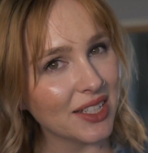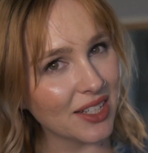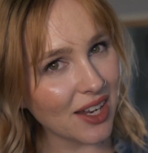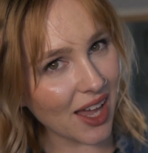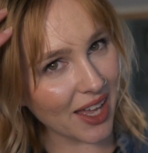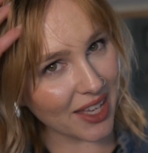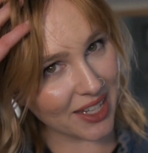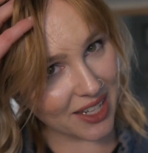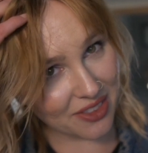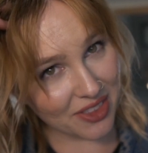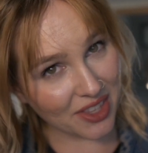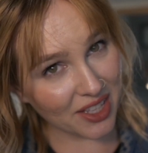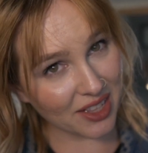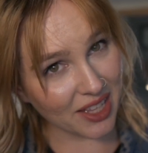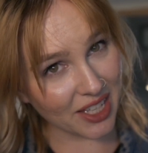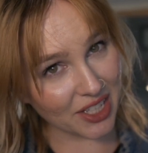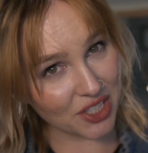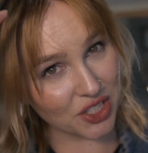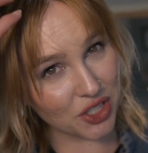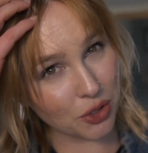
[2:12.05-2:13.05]
not anything
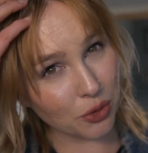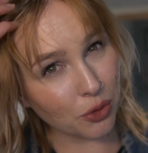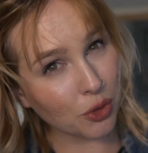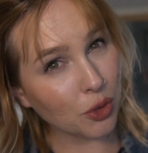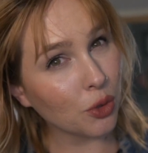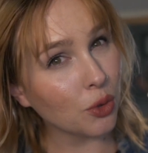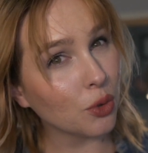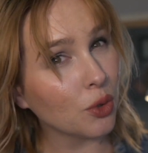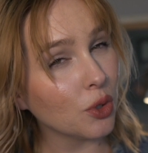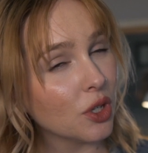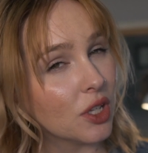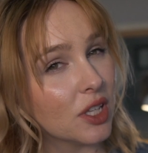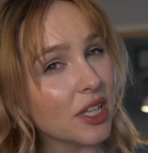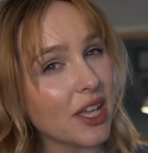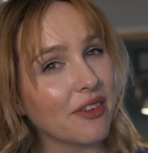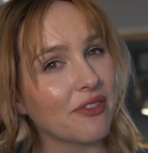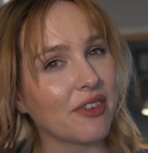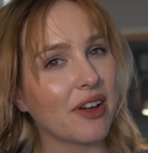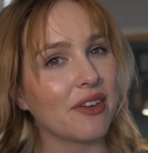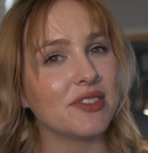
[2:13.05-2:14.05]
like too cool.
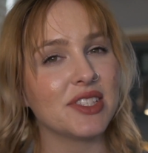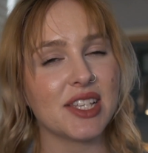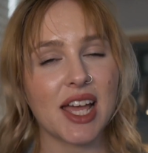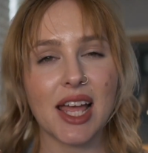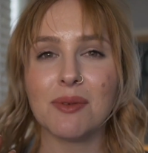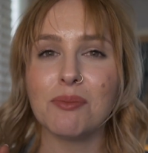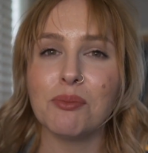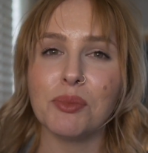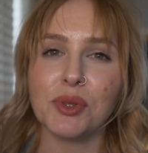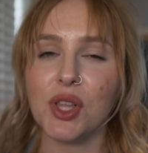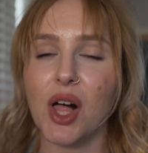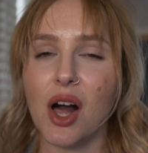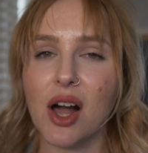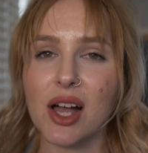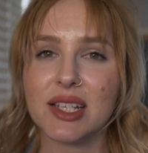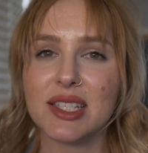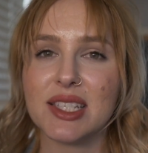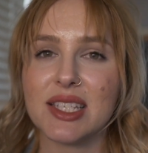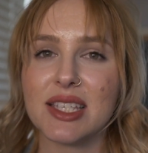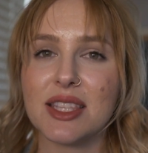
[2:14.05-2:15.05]
If I've done
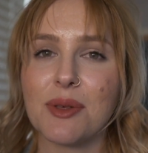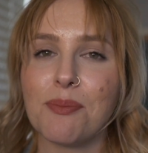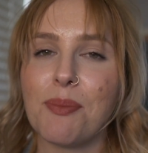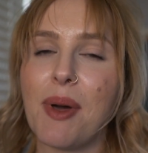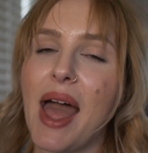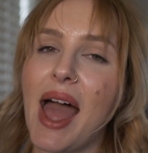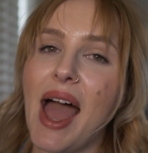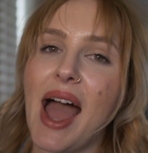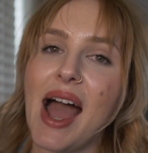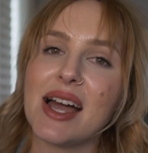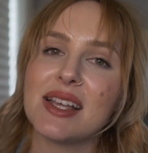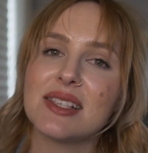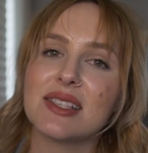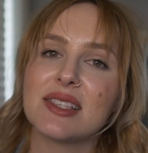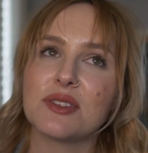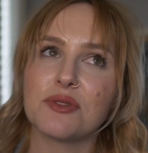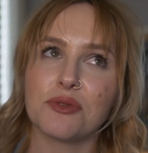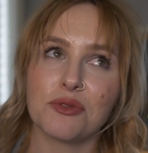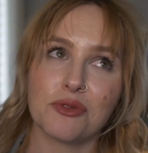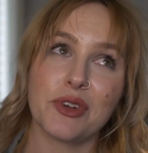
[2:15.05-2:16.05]
blonde in the
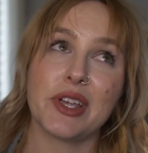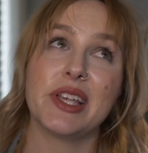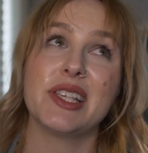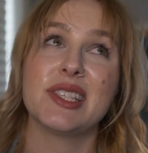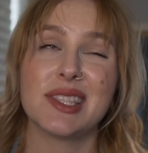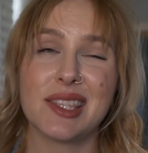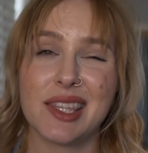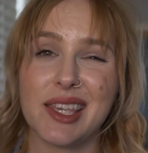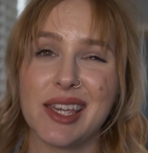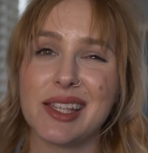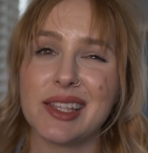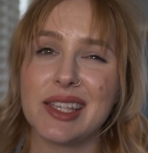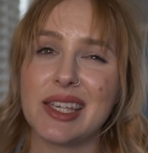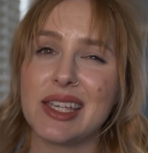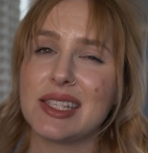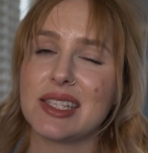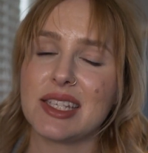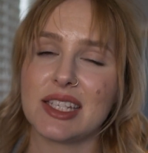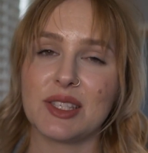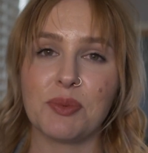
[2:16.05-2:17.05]
past, recently at
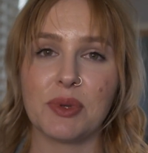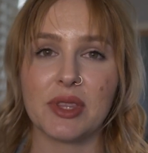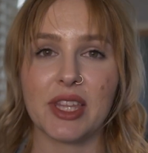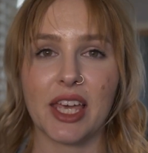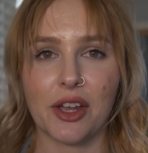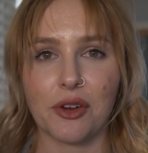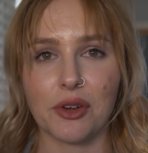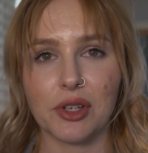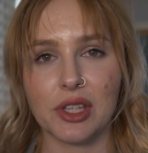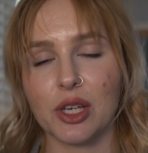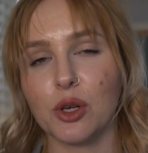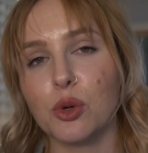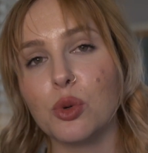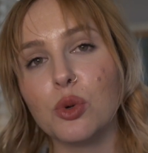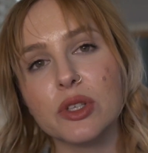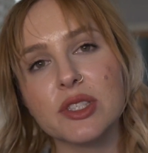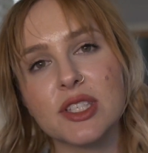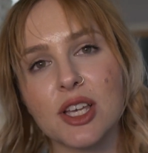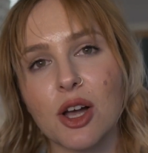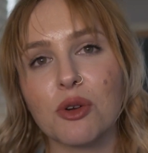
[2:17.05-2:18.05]
least, it's been like a really
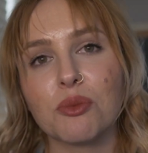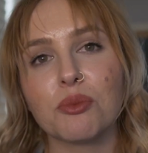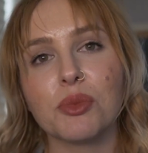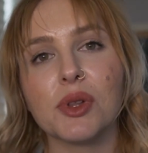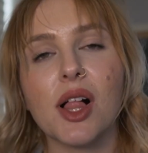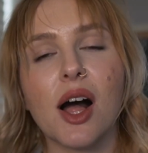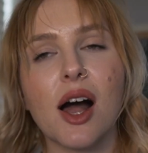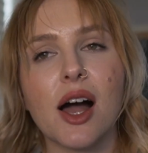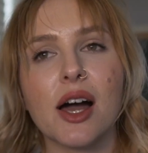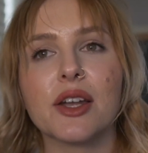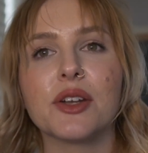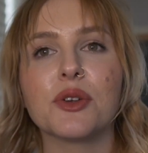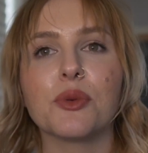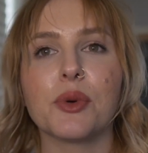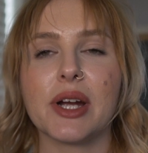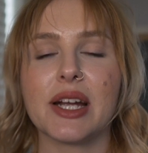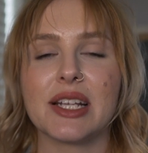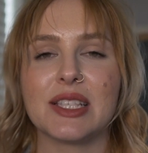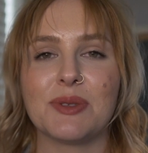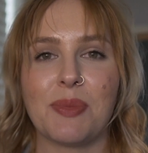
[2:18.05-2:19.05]
cool tone blonde
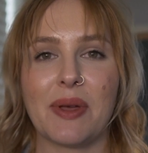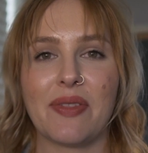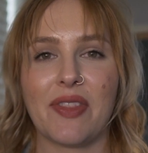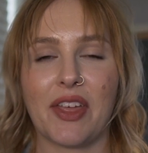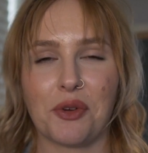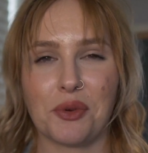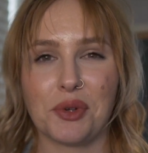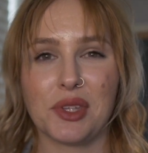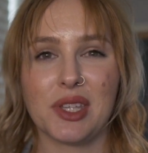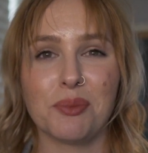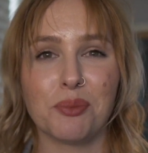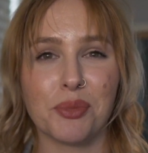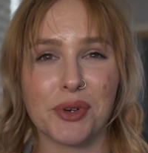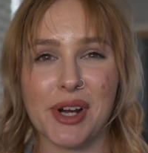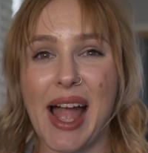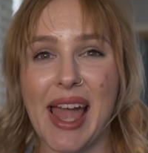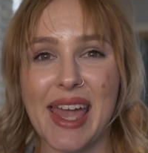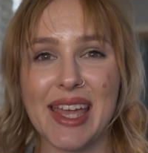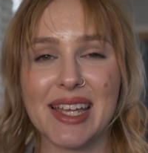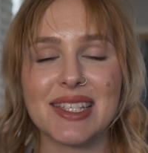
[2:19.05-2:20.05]
where it's been like really
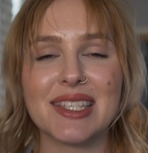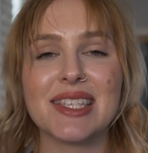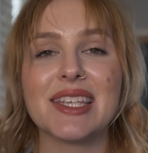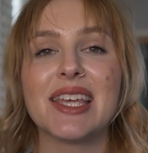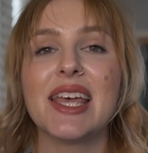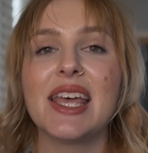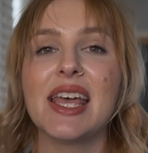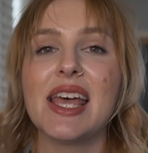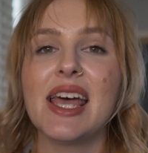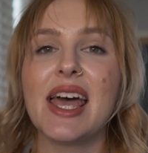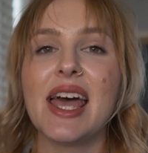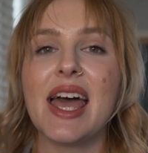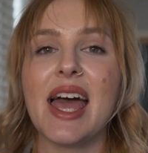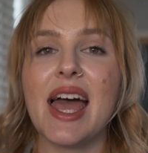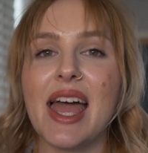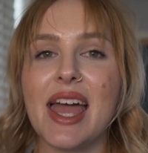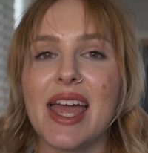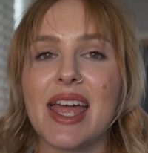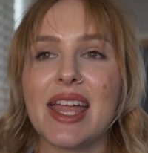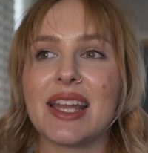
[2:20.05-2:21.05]
bright.
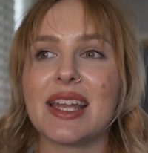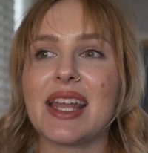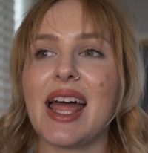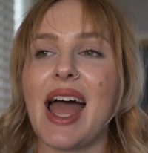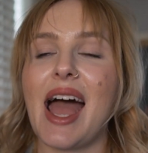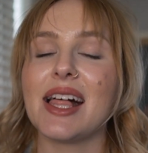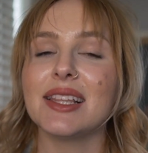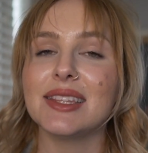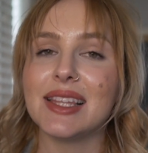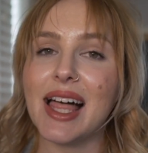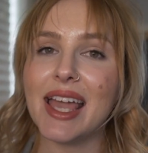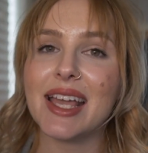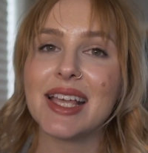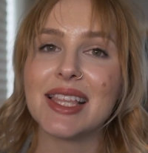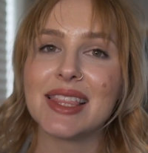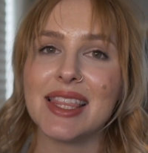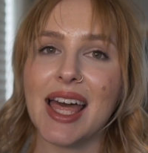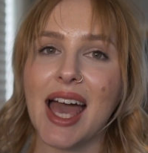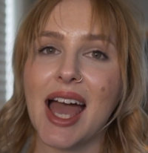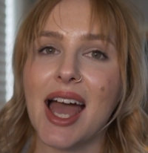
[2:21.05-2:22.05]
And I
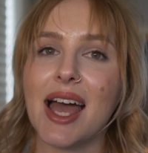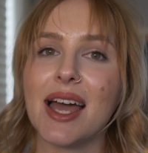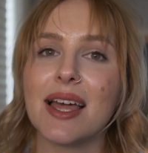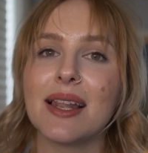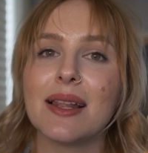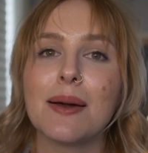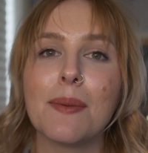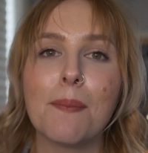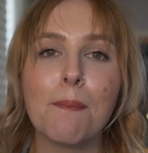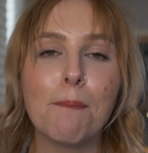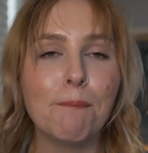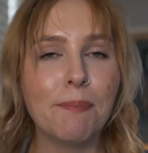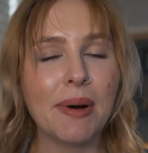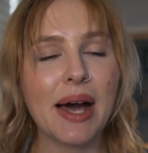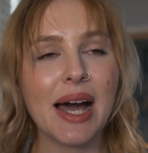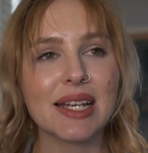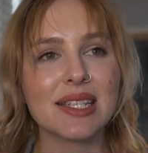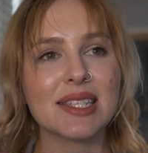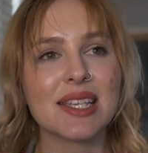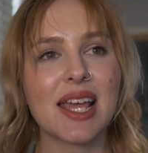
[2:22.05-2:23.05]
like that,
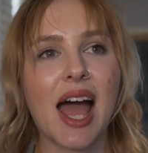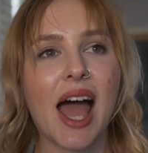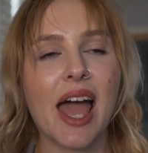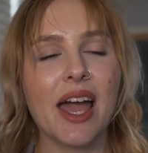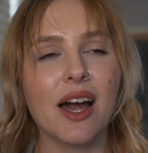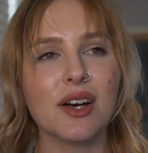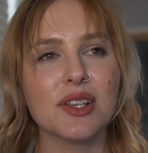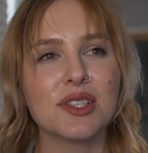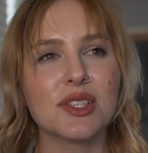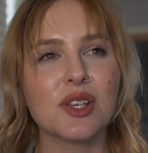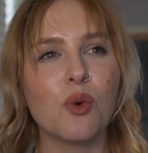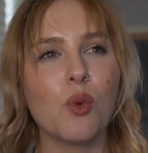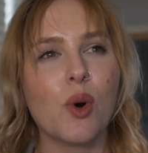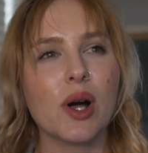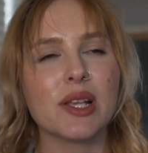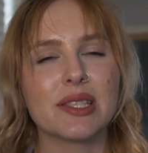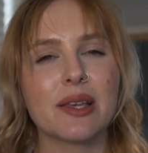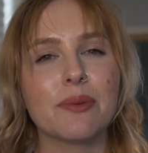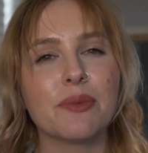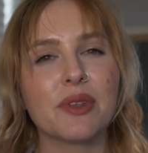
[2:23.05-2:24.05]
but I also
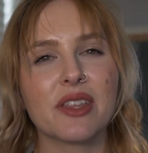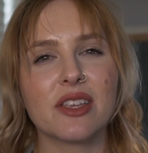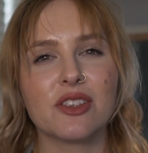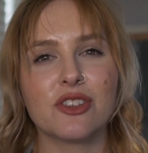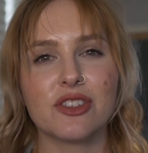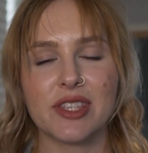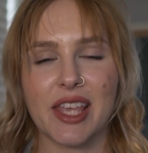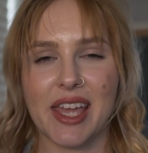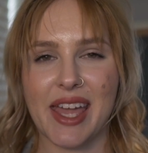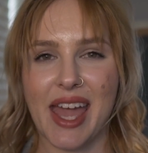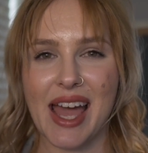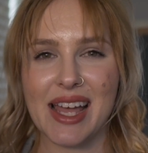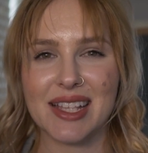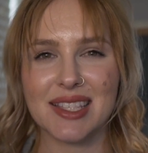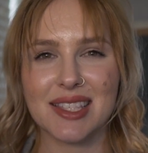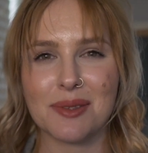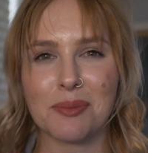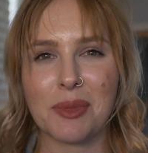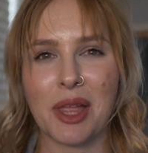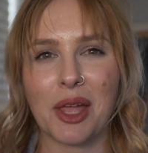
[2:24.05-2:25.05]
want something that just like
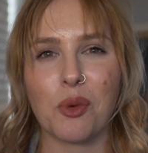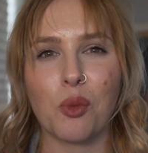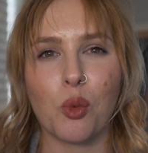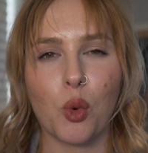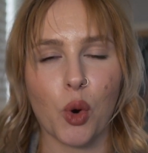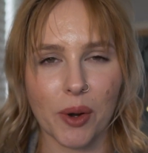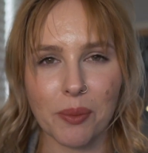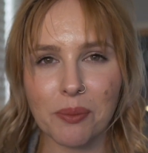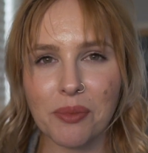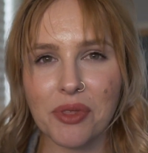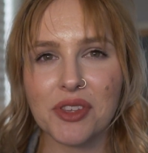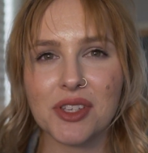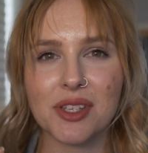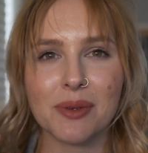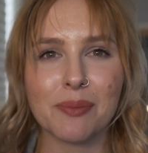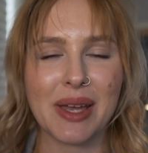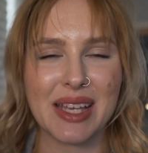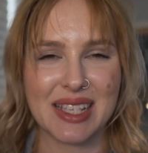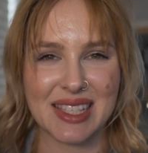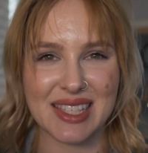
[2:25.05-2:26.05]
adds some like warmth
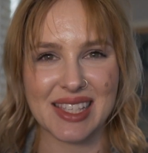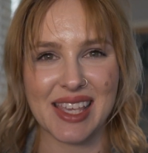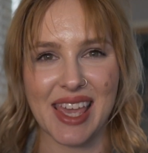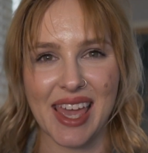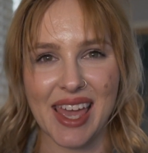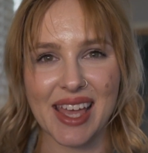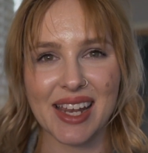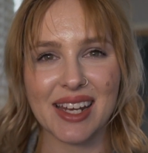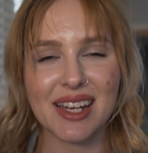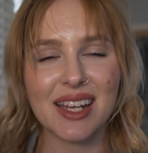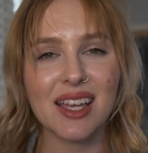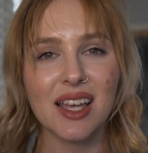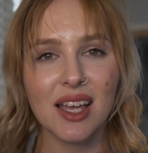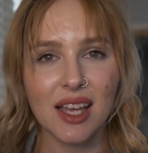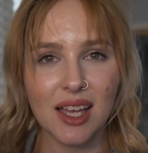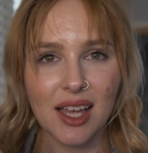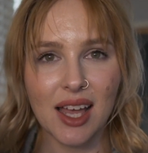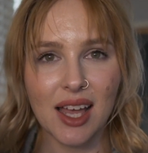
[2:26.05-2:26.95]
to my skin.